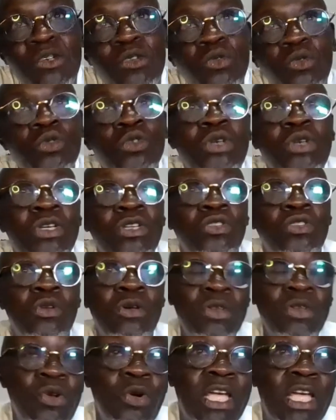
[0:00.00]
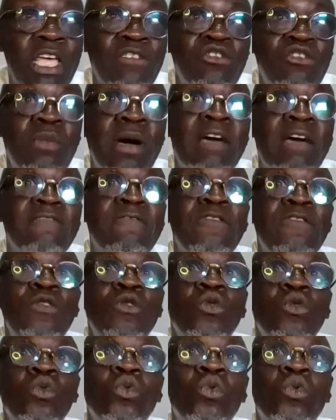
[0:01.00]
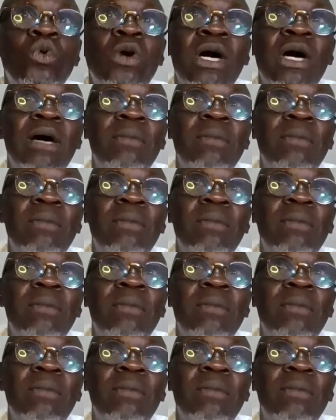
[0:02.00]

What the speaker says: to just, give you my view